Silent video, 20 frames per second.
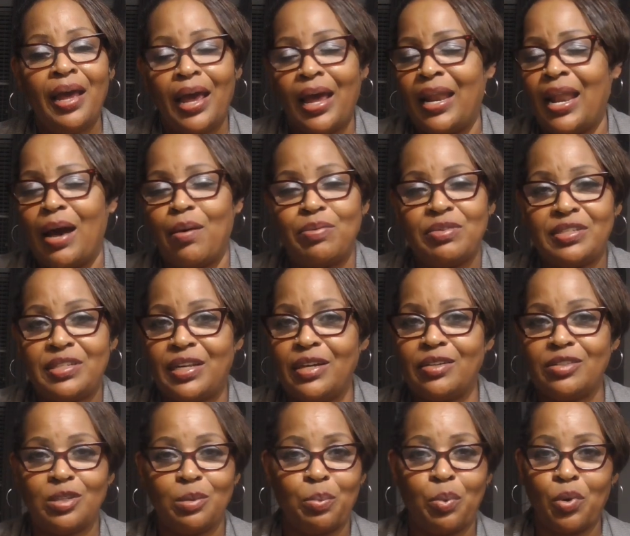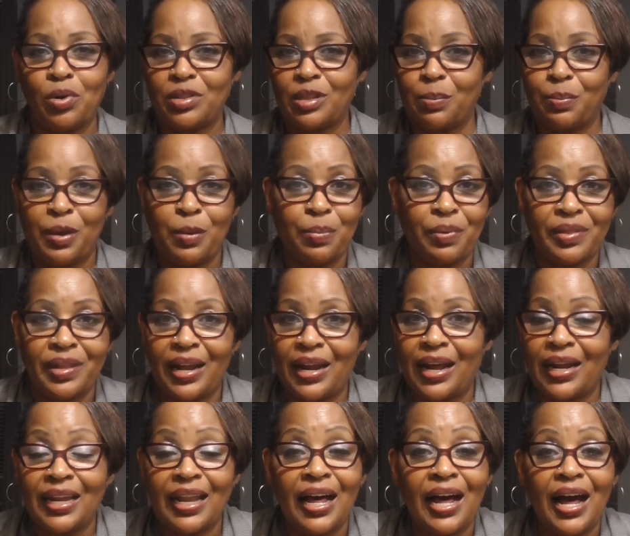and I will still support the people that
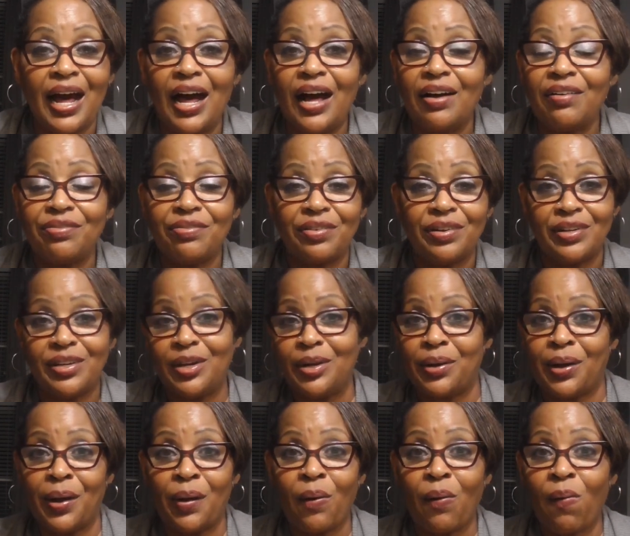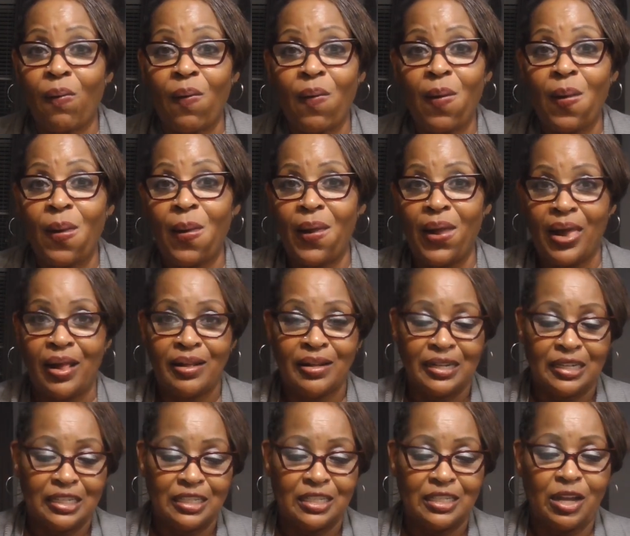I love, you know?
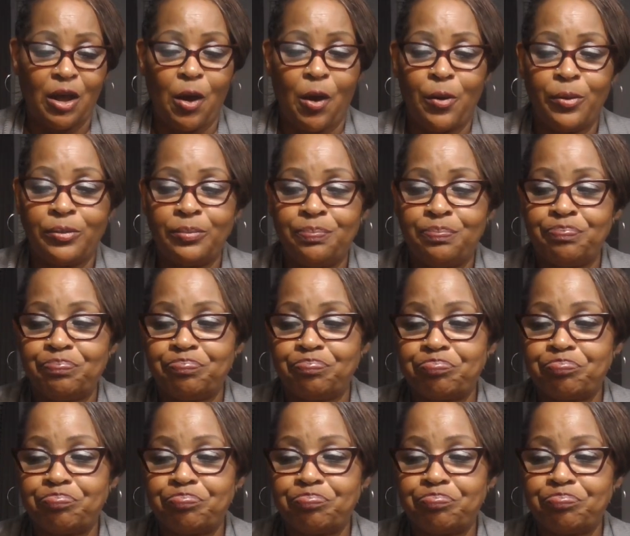So